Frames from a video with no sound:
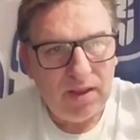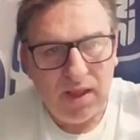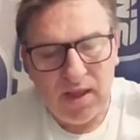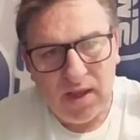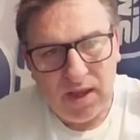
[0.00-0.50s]

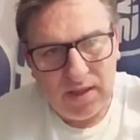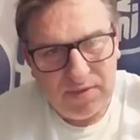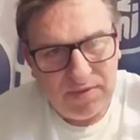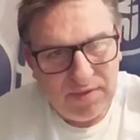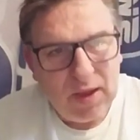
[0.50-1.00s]
Uh,
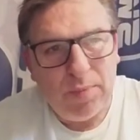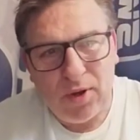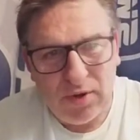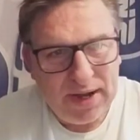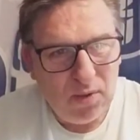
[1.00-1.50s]
they'll be
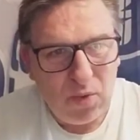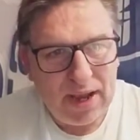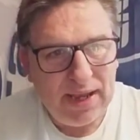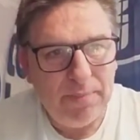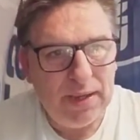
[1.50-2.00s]
on their
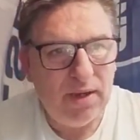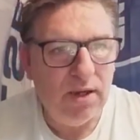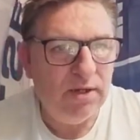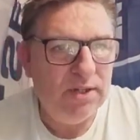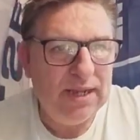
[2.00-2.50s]
way
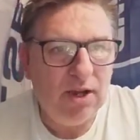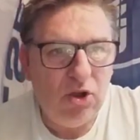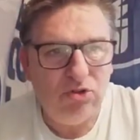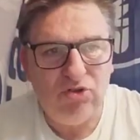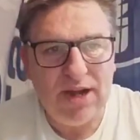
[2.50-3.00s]
because their
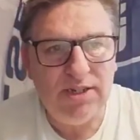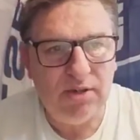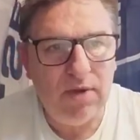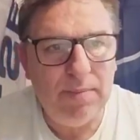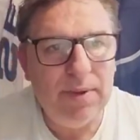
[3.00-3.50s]
contracts
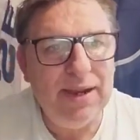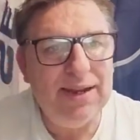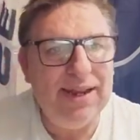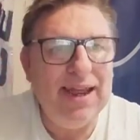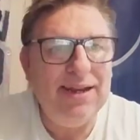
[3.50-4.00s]
are up
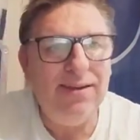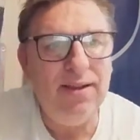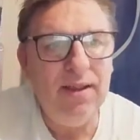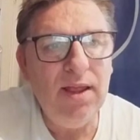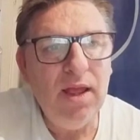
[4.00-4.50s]
at the end
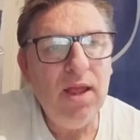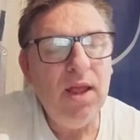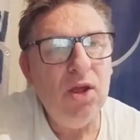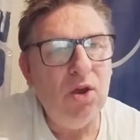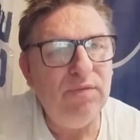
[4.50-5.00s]

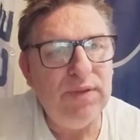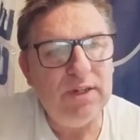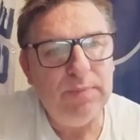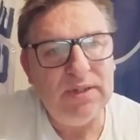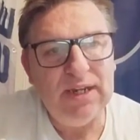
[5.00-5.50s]
of
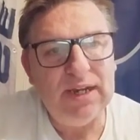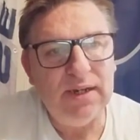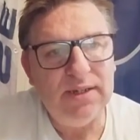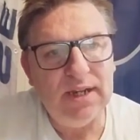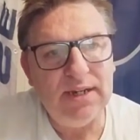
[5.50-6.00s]
this
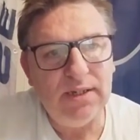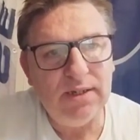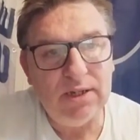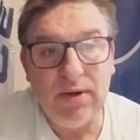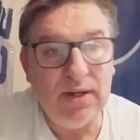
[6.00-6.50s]
particular season.
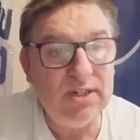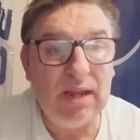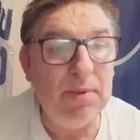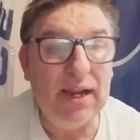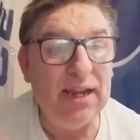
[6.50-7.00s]
So in the
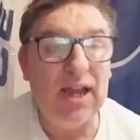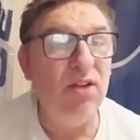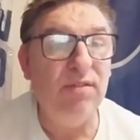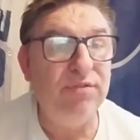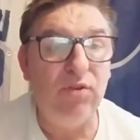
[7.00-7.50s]
summer they can
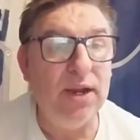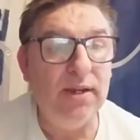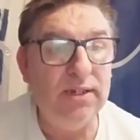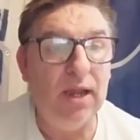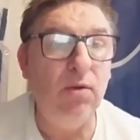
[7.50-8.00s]
go for free.
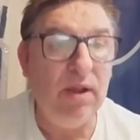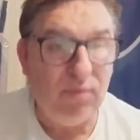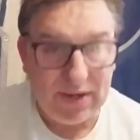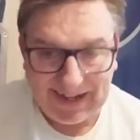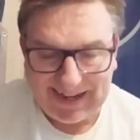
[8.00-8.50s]
So
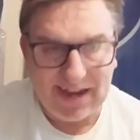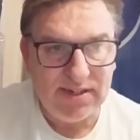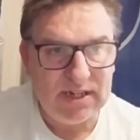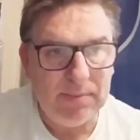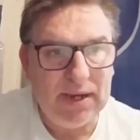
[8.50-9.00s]
if we can get
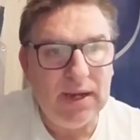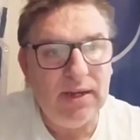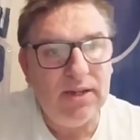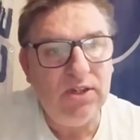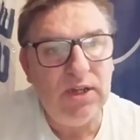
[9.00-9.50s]
something in
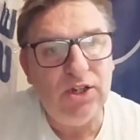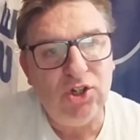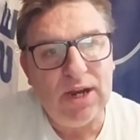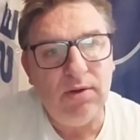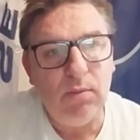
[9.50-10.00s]
this, this
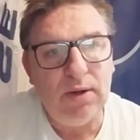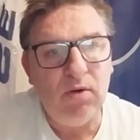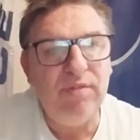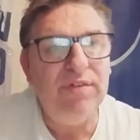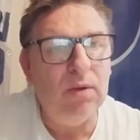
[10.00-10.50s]
January
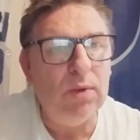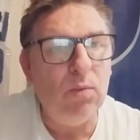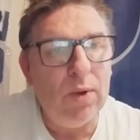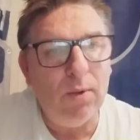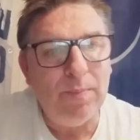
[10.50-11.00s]
window, I think we
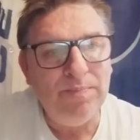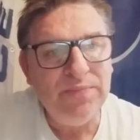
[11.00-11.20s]
will.